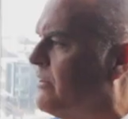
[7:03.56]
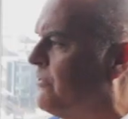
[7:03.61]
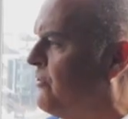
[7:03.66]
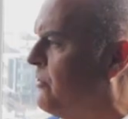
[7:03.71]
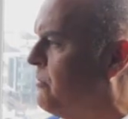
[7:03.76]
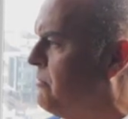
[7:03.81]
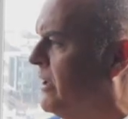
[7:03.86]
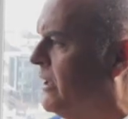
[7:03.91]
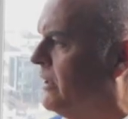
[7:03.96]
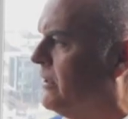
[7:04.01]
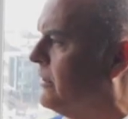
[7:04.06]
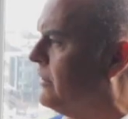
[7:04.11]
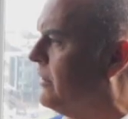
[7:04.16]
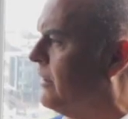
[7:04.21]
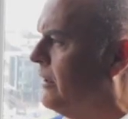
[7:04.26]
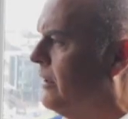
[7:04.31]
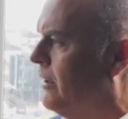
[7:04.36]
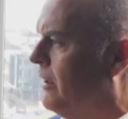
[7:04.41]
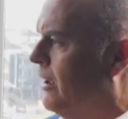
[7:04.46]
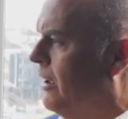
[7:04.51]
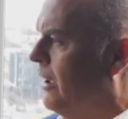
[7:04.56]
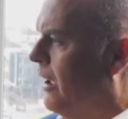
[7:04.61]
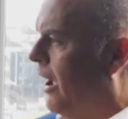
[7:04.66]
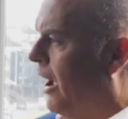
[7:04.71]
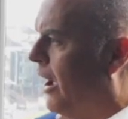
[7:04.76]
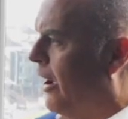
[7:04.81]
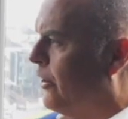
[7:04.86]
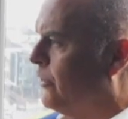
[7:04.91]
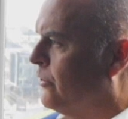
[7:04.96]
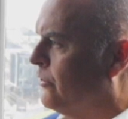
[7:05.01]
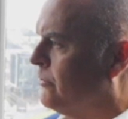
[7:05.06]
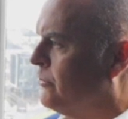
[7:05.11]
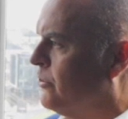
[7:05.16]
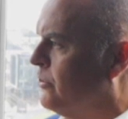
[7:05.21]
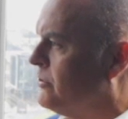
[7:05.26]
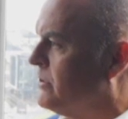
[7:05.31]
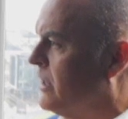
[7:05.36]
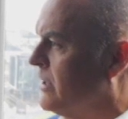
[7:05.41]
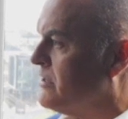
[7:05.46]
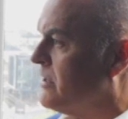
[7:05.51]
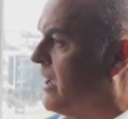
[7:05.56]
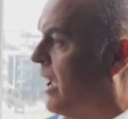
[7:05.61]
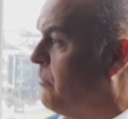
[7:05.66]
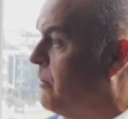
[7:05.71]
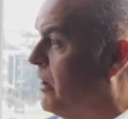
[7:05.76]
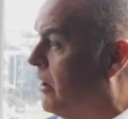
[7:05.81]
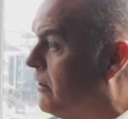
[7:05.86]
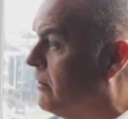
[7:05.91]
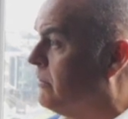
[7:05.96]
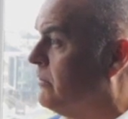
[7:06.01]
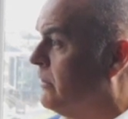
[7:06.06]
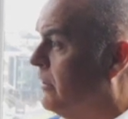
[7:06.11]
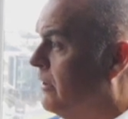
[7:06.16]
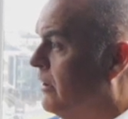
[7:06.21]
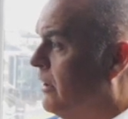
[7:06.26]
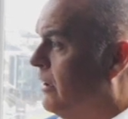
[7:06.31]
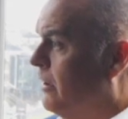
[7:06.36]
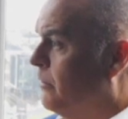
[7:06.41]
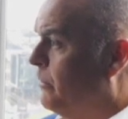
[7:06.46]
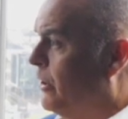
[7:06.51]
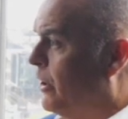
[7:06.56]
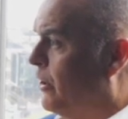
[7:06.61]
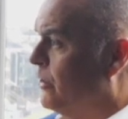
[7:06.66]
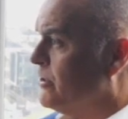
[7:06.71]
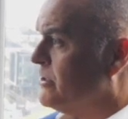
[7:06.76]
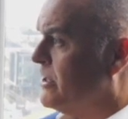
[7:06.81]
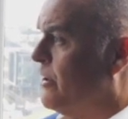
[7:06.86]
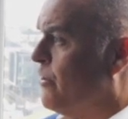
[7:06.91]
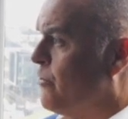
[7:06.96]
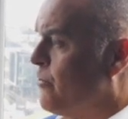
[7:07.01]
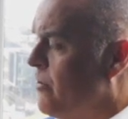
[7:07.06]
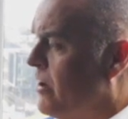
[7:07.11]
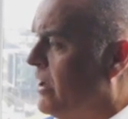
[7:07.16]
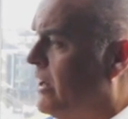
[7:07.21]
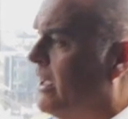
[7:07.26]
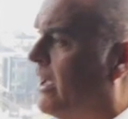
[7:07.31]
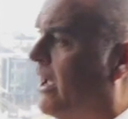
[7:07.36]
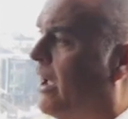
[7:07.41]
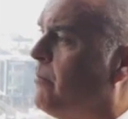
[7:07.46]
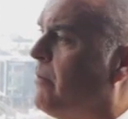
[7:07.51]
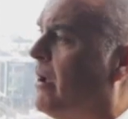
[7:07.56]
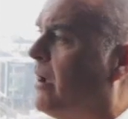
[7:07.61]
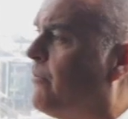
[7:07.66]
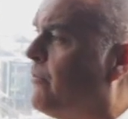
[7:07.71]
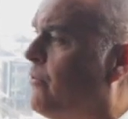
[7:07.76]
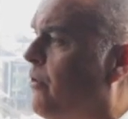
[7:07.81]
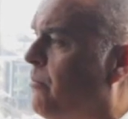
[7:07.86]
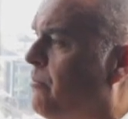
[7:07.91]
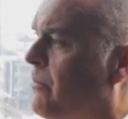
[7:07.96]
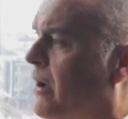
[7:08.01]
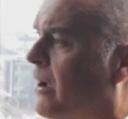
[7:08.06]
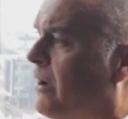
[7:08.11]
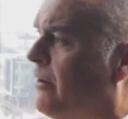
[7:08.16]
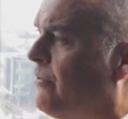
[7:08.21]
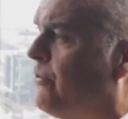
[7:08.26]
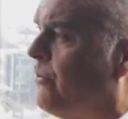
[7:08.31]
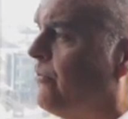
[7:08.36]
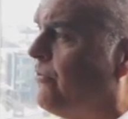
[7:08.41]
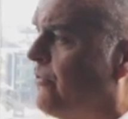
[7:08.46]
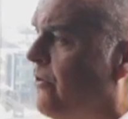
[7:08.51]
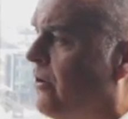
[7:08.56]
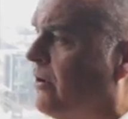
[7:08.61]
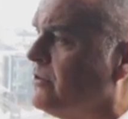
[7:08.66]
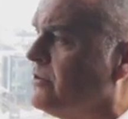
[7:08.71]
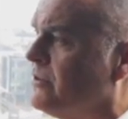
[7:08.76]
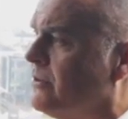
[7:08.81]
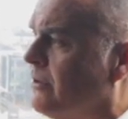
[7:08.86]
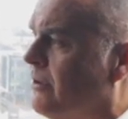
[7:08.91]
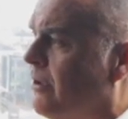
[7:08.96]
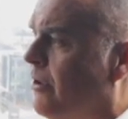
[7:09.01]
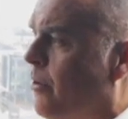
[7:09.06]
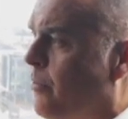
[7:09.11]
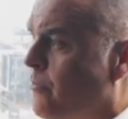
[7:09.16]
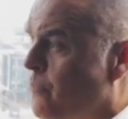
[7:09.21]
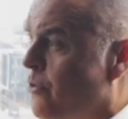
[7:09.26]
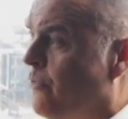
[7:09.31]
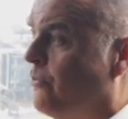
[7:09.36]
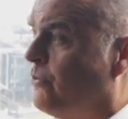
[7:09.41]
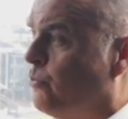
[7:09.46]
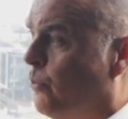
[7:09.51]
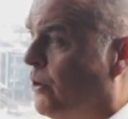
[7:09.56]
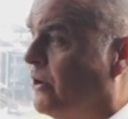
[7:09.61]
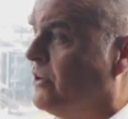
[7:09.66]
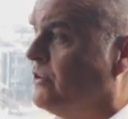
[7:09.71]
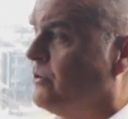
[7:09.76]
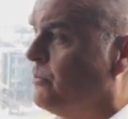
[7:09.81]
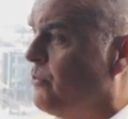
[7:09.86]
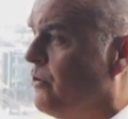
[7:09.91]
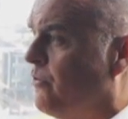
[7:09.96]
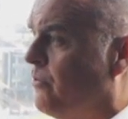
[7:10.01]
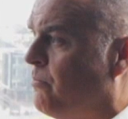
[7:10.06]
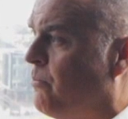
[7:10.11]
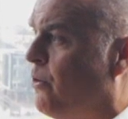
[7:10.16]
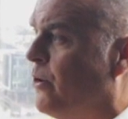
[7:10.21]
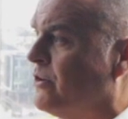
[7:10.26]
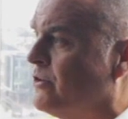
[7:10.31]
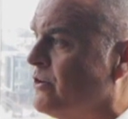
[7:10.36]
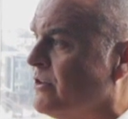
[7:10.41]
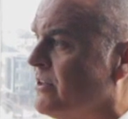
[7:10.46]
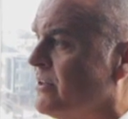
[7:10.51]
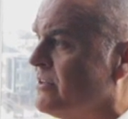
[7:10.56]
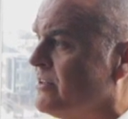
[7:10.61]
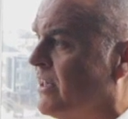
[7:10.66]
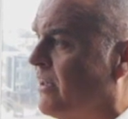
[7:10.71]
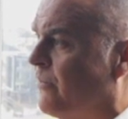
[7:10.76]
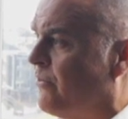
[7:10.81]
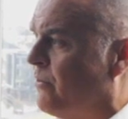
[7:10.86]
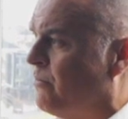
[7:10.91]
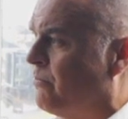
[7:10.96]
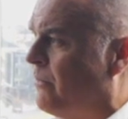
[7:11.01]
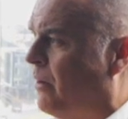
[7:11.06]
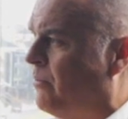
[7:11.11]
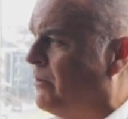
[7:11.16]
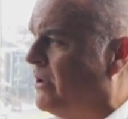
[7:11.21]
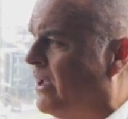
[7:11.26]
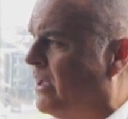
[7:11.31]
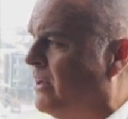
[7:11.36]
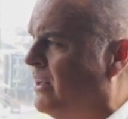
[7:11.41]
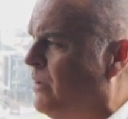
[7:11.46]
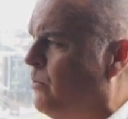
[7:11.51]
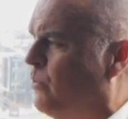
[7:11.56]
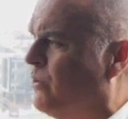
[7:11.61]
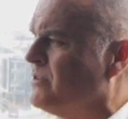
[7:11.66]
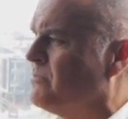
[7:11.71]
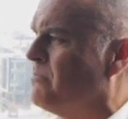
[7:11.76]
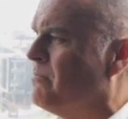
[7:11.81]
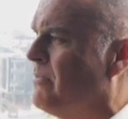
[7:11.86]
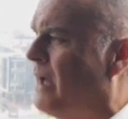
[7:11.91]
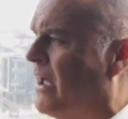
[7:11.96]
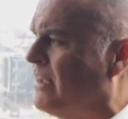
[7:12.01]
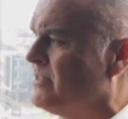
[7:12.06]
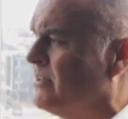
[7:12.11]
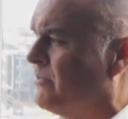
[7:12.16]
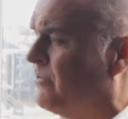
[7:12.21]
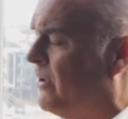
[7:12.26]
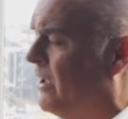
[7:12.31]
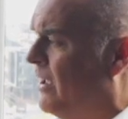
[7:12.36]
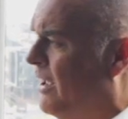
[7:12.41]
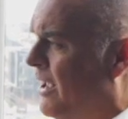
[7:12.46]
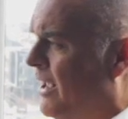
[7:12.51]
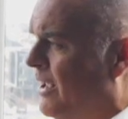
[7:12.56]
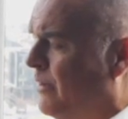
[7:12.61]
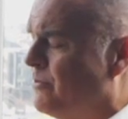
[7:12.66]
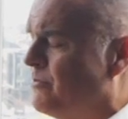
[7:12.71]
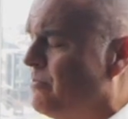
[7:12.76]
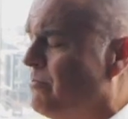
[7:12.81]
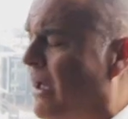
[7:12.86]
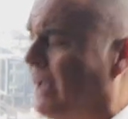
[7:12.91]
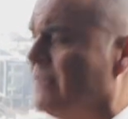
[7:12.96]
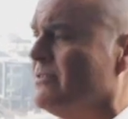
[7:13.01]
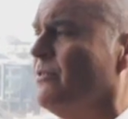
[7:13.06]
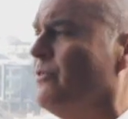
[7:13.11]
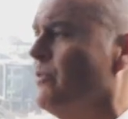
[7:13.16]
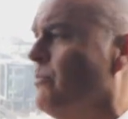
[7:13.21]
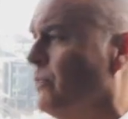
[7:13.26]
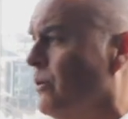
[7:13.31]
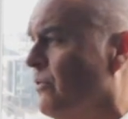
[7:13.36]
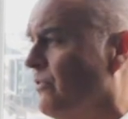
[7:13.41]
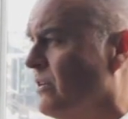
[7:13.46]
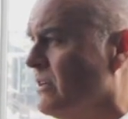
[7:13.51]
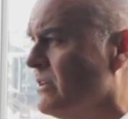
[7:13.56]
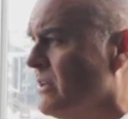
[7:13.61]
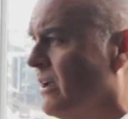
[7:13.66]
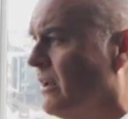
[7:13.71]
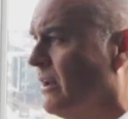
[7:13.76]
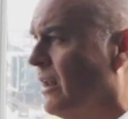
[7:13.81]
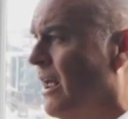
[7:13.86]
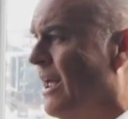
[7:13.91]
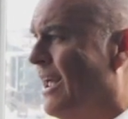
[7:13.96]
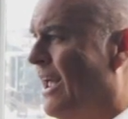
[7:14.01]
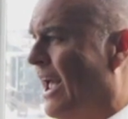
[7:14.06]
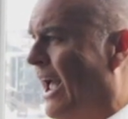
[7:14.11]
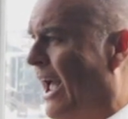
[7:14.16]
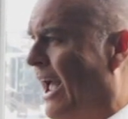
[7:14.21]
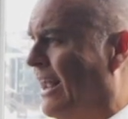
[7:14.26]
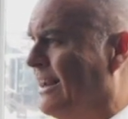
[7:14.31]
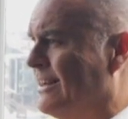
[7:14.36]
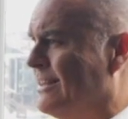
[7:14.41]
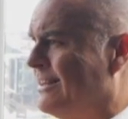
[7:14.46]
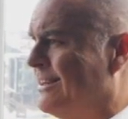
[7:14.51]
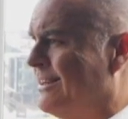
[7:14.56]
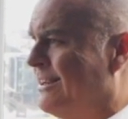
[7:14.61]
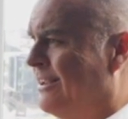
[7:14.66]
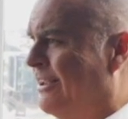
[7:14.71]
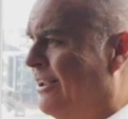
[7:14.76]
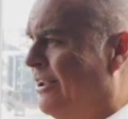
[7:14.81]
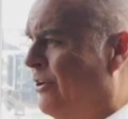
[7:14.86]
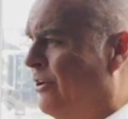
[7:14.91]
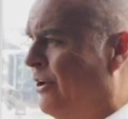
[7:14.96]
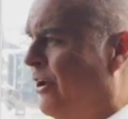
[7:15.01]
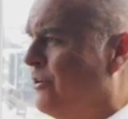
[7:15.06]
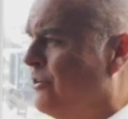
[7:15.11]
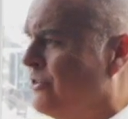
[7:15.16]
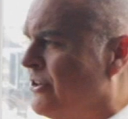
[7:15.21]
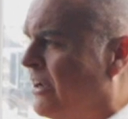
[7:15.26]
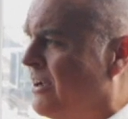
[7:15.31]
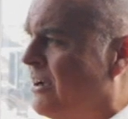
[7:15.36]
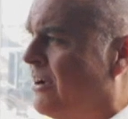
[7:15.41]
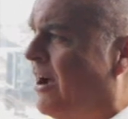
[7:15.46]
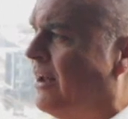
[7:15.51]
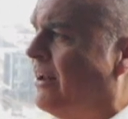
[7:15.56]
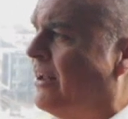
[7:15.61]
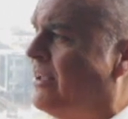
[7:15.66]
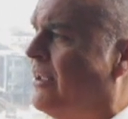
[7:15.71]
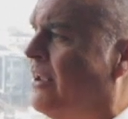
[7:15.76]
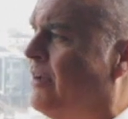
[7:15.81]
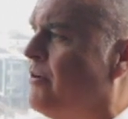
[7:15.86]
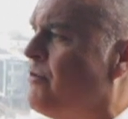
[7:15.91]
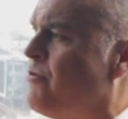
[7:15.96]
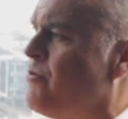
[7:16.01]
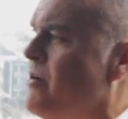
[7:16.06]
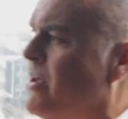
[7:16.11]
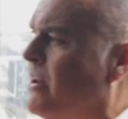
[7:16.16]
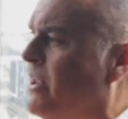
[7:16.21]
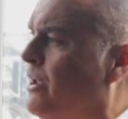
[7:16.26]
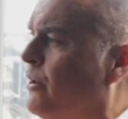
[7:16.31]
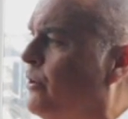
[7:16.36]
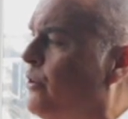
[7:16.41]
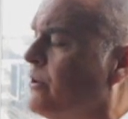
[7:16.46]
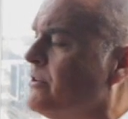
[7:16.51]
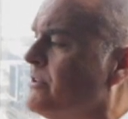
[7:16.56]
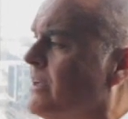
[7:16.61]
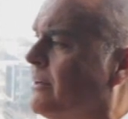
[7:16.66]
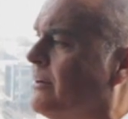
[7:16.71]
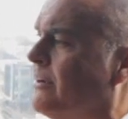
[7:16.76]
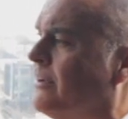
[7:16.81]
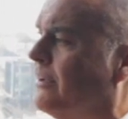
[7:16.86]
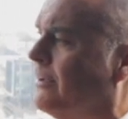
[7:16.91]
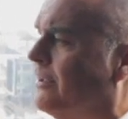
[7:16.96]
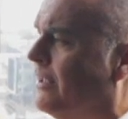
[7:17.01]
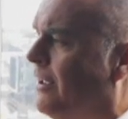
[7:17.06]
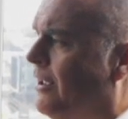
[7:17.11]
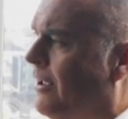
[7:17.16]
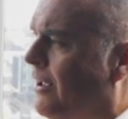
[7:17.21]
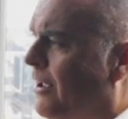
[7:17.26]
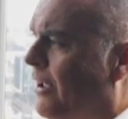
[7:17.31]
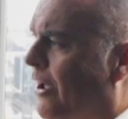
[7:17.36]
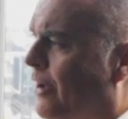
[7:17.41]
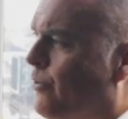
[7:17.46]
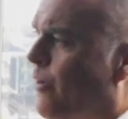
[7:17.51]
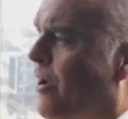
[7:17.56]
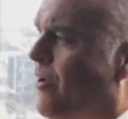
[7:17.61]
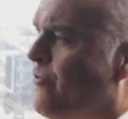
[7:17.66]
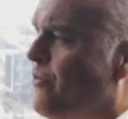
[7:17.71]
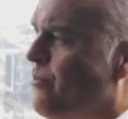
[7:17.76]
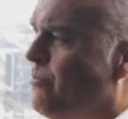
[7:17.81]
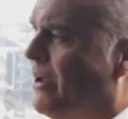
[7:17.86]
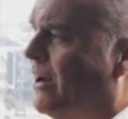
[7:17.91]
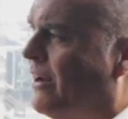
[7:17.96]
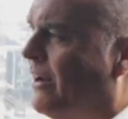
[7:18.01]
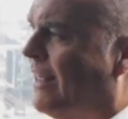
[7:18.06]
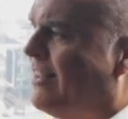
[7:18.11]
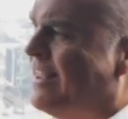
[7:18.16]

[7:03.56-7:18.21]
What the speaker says: Vermeulen 2-test cameo, because he really came back from France wanting to prove a point to the South African public, and he was massive. He was massive in Bloemfontein. And you know, you take a guy like Kieran Reid, he looks at Dwayne Vermeulen, I